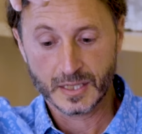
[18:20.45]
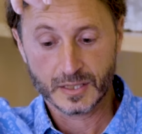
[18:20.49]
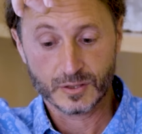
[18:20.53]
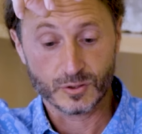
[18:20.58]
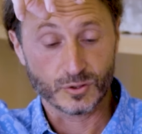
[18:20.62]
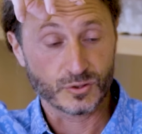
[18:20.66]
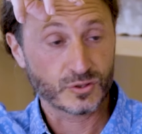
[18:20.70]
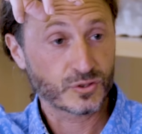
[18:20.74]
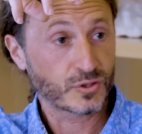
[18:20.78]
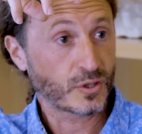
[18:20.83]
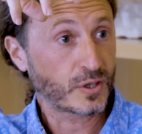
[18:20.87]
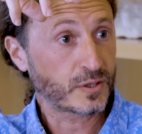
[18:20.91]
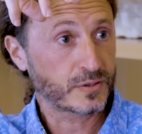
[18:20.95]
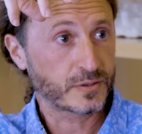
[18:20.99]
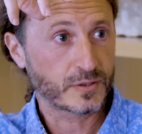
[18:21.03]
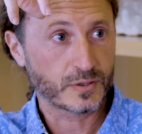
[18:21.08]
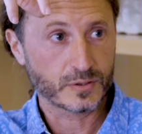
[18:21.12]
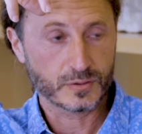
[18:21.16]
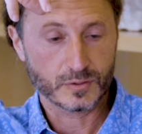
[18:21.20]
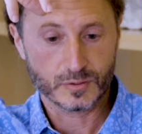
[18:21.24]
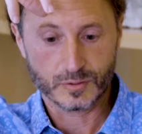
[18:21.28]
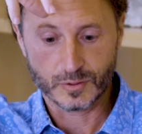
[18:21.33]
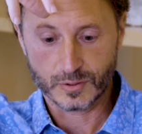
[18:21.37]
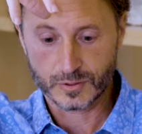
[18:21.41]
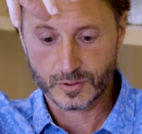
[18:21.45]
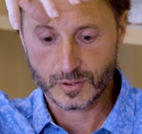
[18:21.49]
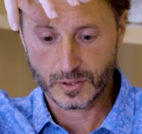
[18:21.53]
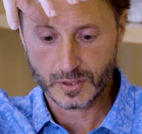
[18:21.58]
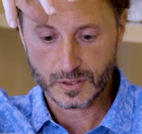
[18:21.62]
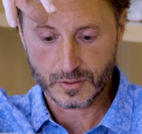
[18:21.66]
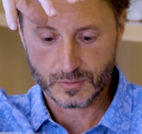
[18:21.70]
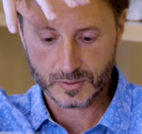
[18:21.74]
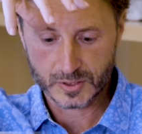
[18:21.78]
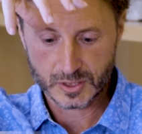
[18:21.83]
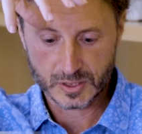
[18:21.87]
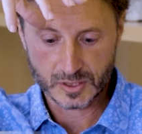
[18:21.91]
The Son or the
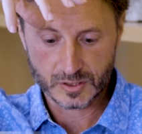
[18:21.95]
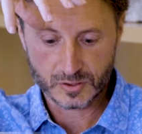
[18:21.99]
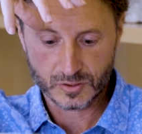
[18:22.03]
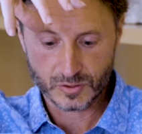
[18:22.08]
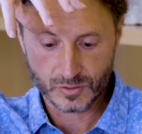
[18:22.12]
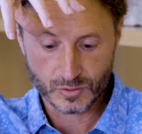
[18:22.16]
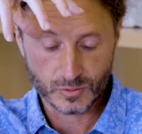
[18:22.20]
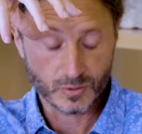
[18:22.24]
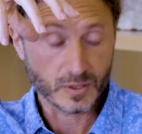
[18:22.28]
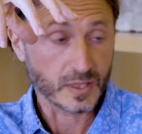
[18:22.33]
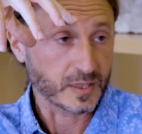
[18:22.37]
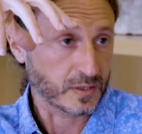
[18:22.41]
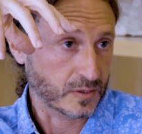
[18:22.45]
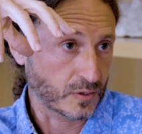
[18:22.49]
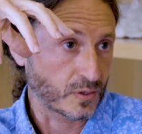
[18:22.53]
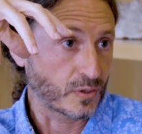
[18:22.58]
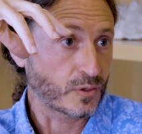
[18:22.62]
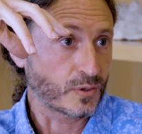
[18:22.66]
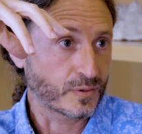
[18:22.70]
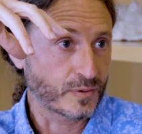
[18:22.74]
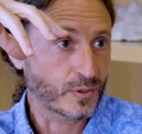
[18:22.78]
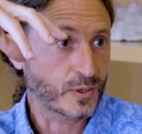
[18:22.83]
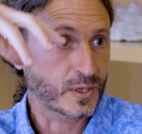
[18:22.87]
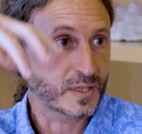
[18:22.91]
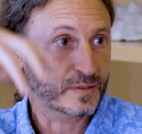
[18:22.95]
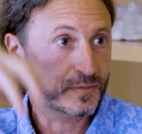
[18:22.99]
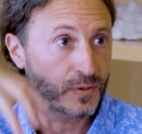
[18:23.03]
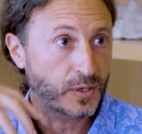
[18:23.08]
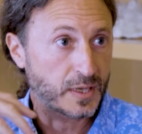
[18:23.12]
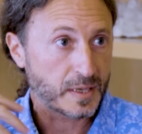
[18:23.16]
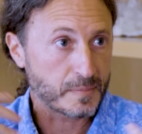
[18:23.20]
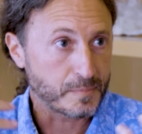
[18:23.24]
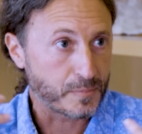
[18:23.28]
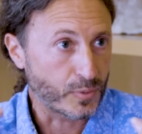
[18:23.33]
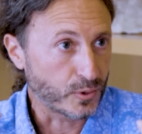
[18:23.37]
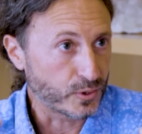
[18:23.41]
Daughter, which is you at a lower level,
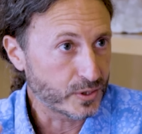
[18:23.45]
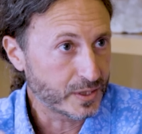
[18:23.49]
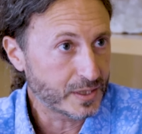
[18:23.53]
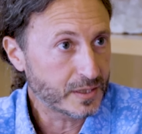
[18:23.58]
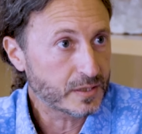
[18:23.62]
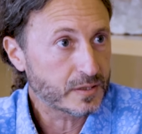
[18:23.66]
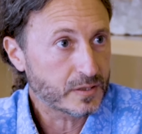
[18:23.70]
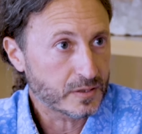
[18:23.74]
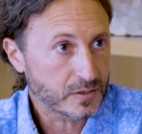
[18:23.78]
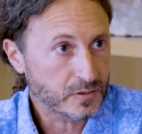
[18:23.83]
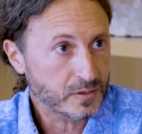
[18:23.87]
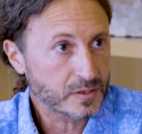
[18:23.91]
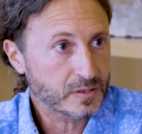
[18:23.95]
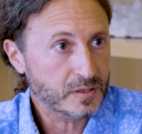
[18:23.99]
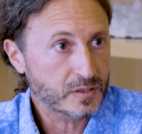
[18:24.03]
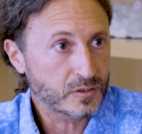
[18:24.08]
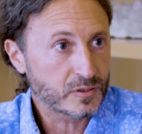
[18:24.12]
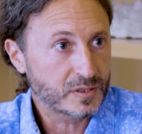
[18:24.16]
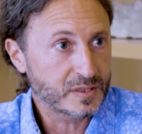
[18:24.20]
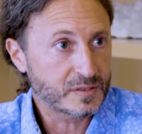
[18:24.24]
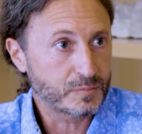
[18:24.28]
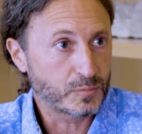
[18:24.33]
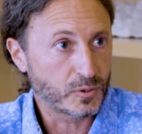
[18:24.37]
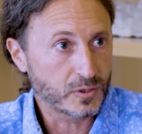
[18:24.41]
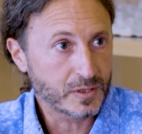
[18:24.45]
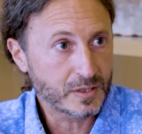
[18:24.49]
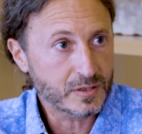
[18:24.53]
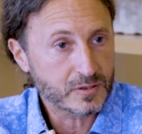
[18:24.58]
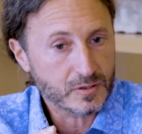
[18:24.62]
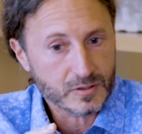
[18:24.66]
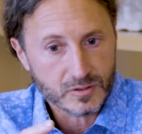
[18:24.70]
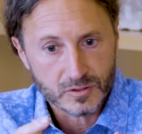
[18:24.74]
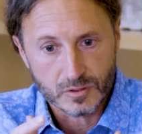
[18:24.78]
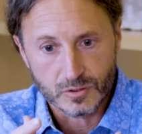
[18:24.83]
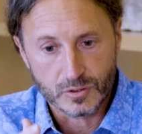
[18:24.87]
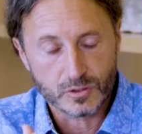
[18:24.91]
embodied, you know, it is mm. body.
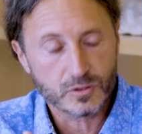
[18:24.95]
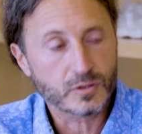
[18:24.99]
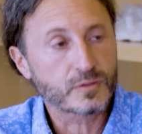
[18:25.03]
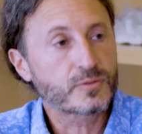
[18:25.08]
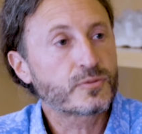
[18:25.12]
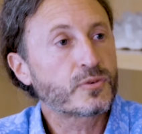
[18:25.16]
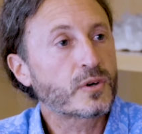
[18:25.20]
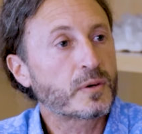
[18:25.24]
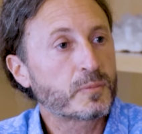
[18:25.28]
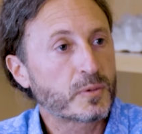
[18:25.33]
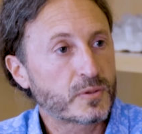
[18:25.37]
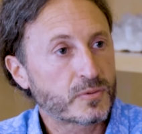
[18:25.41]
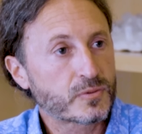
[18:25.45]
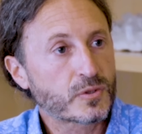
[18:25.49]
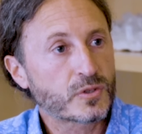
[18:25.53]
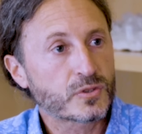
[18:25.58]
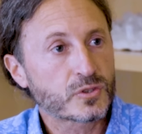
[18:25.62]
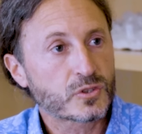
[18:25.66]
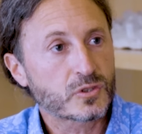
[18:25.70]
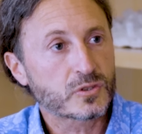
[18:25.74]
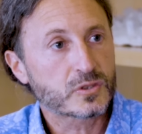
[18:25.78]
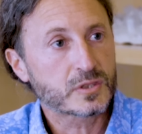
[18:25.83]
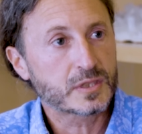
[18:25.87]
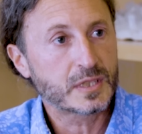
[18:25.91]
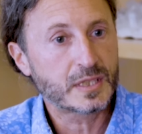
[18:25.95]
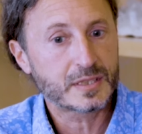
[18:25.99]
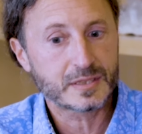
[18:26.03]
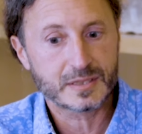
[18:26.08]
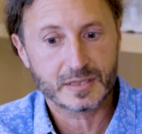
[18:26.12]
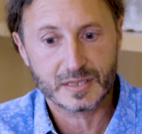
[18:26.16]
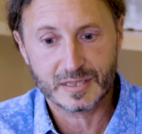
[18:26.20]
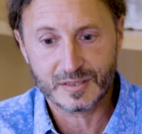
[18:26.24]
So it's mm. another form of consciousness.